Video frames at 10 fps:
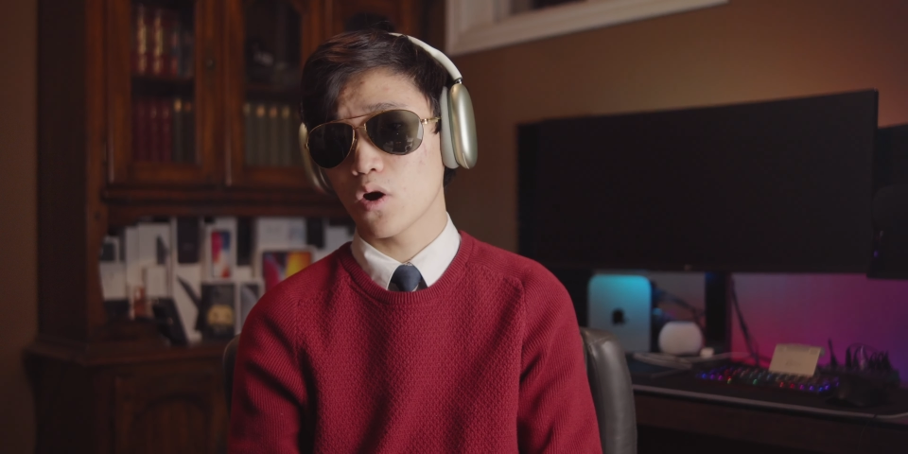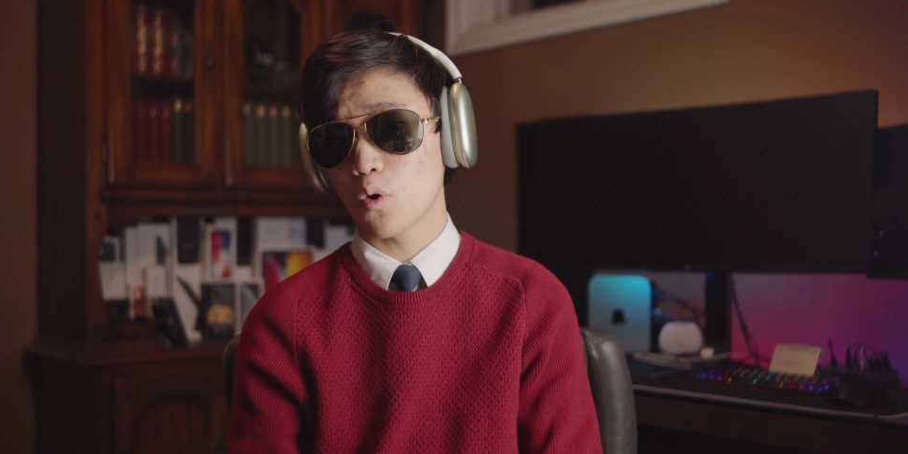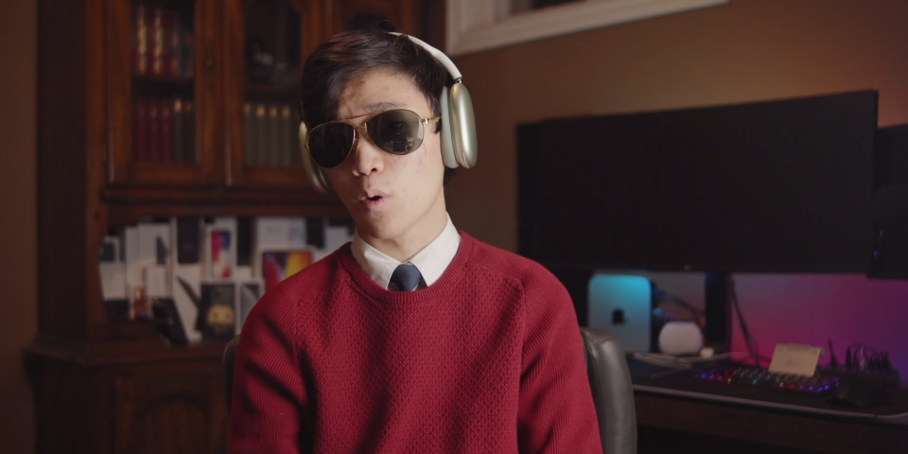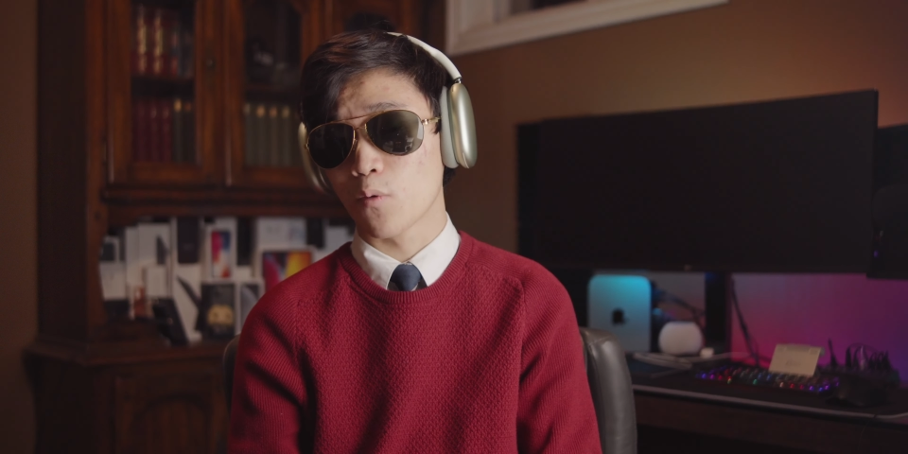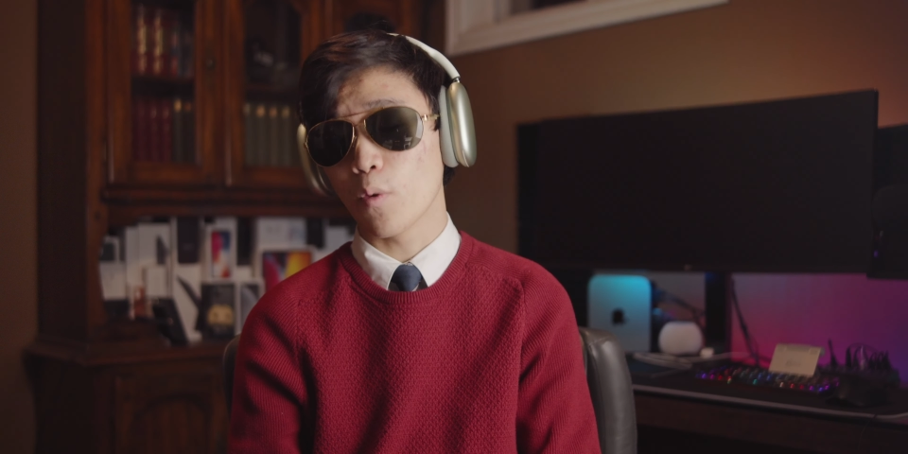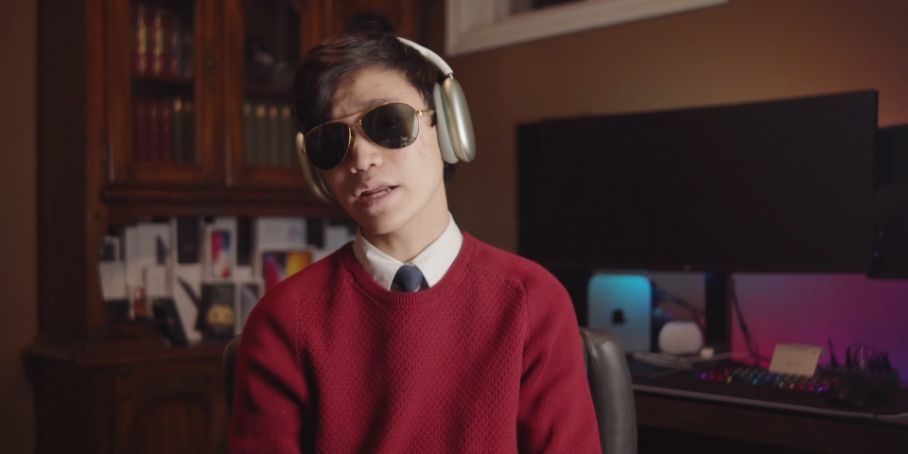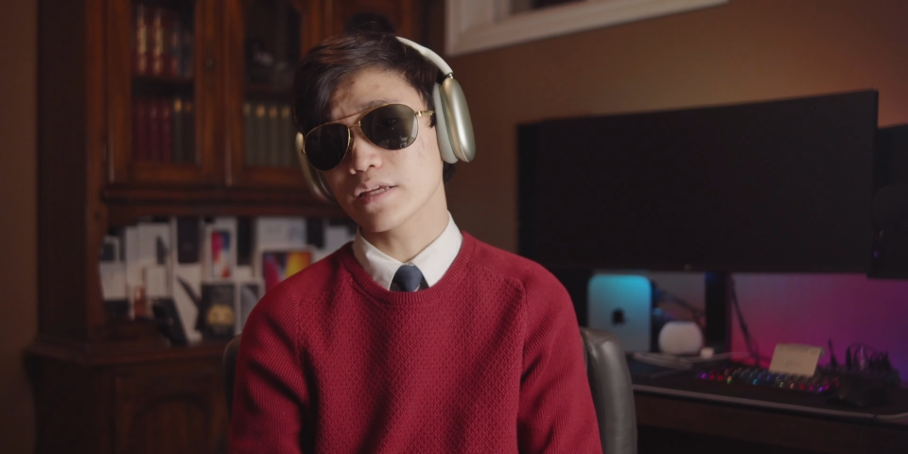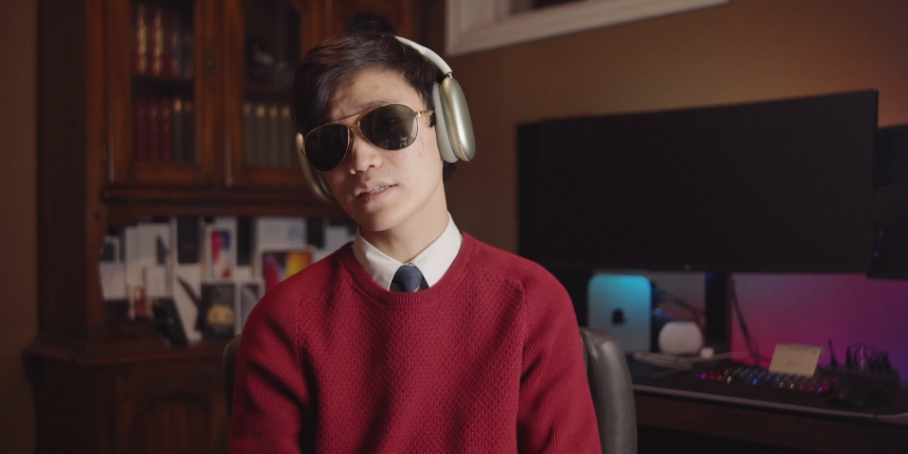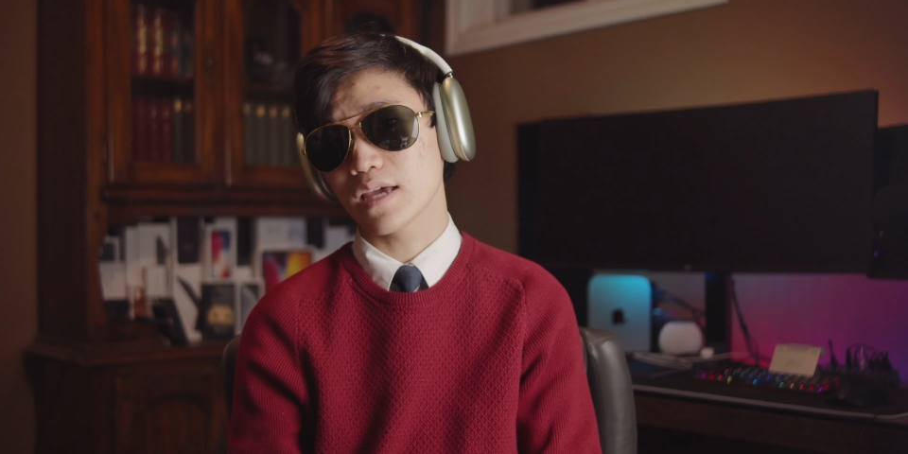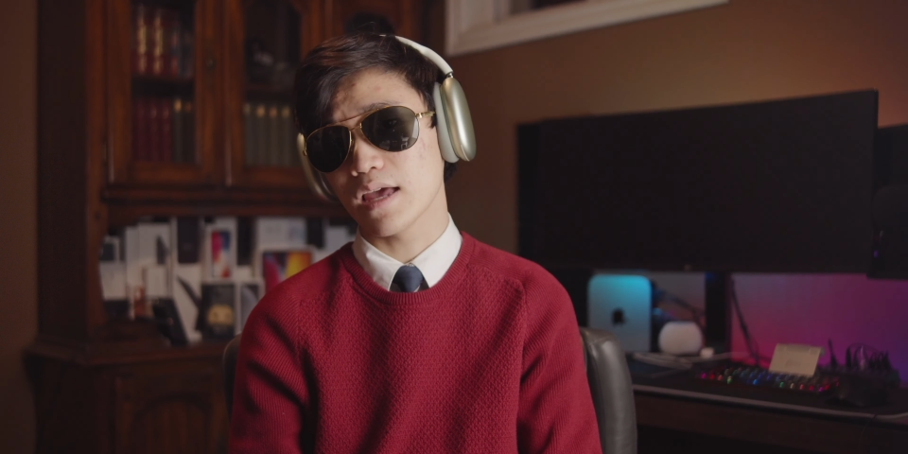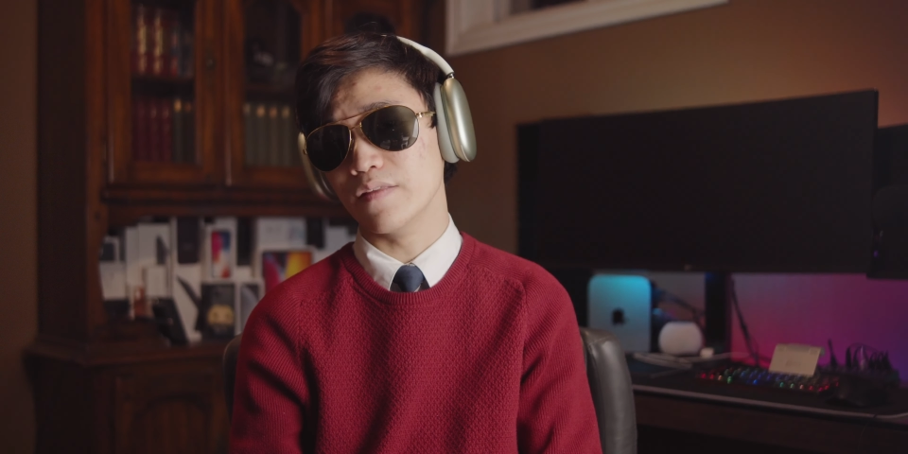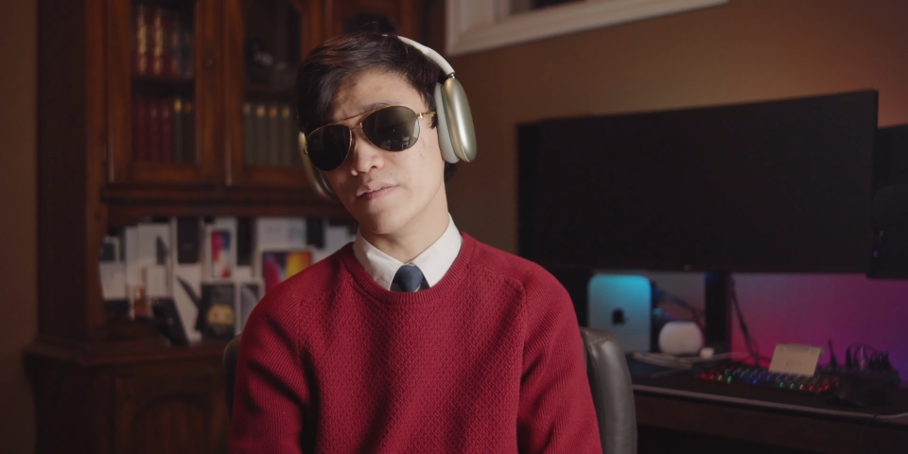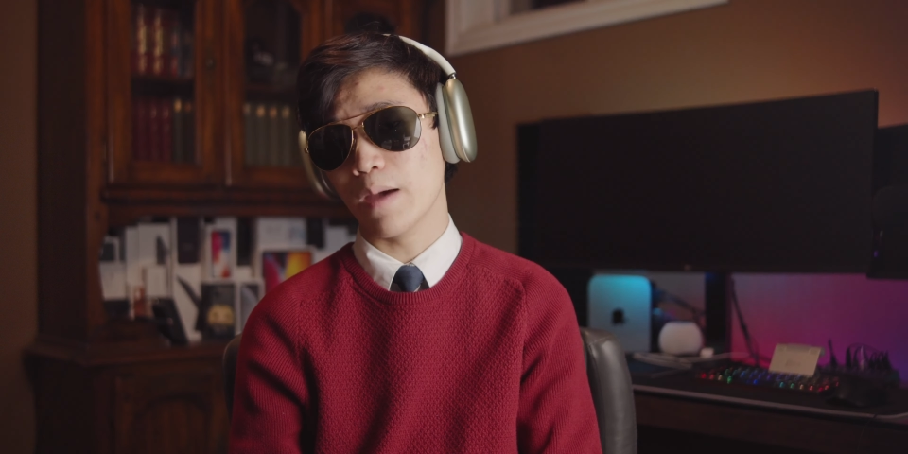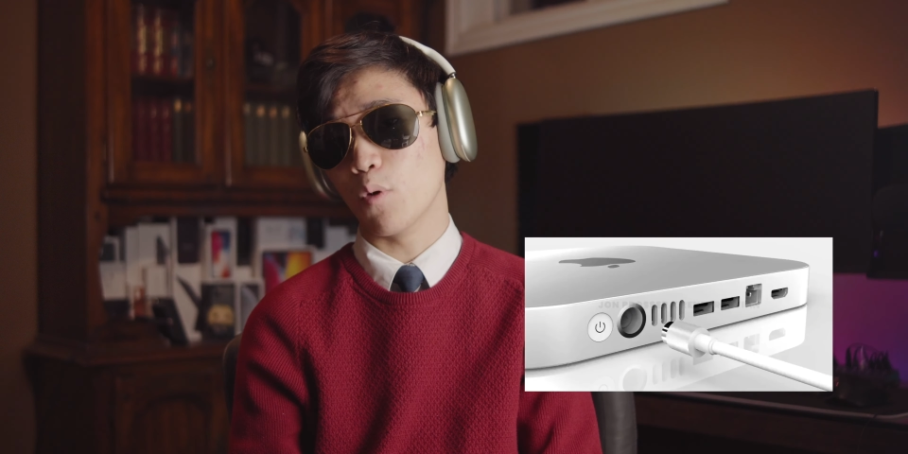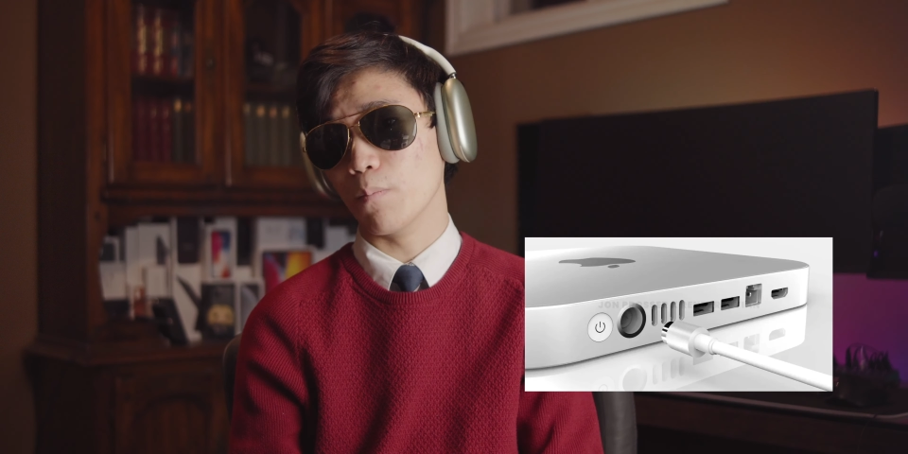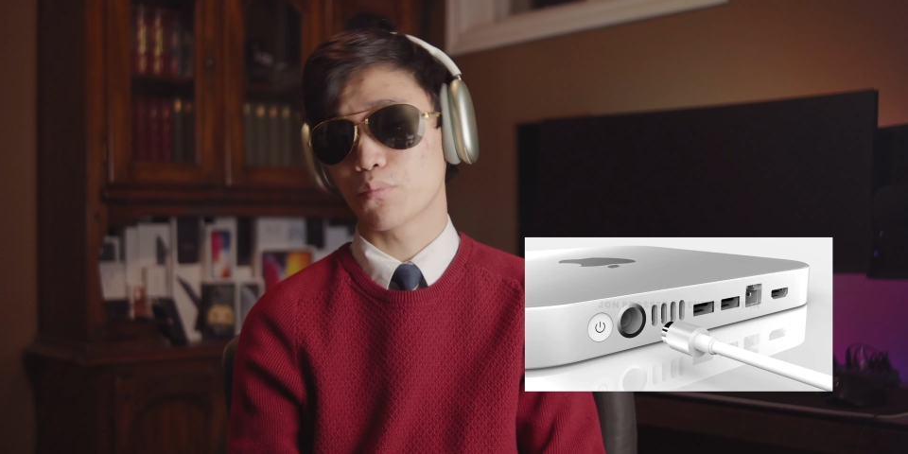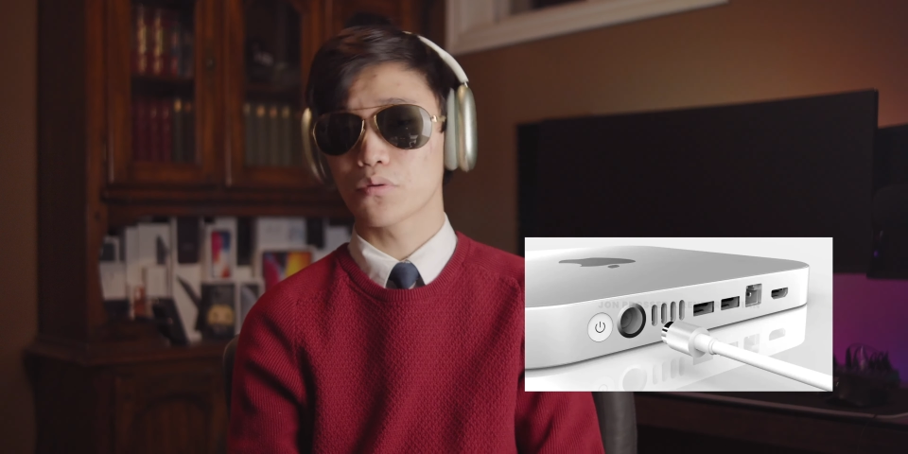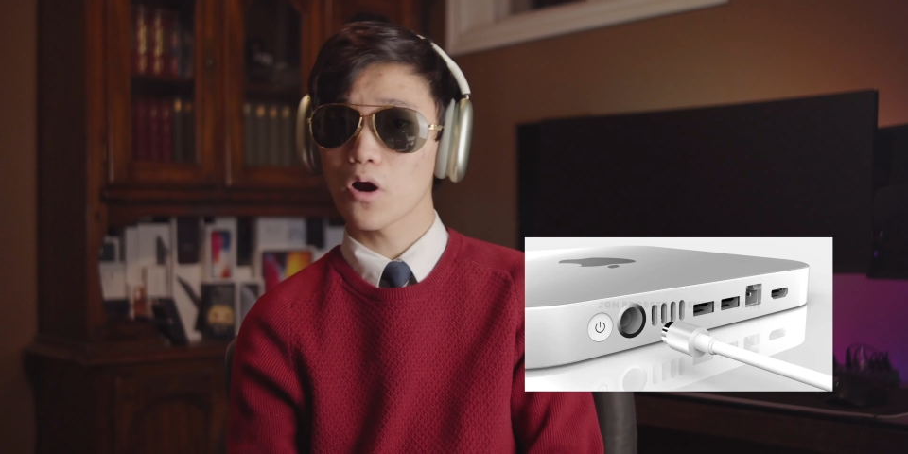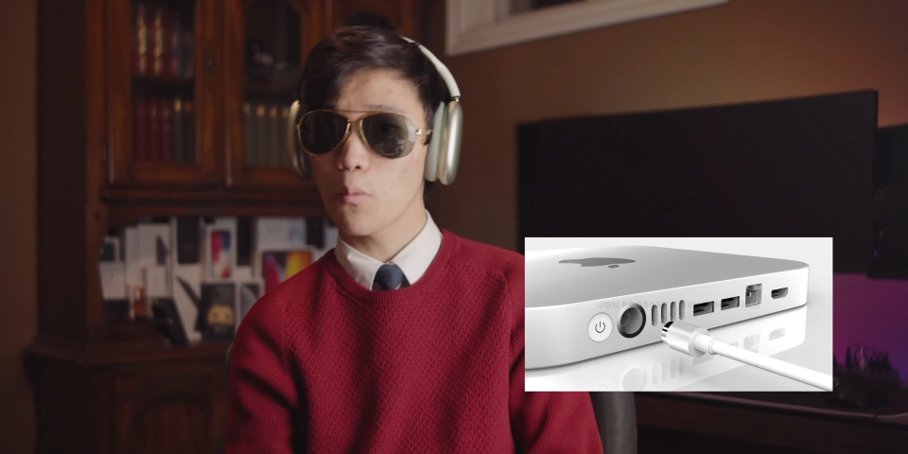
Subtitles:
or waiting to get an M1 Pro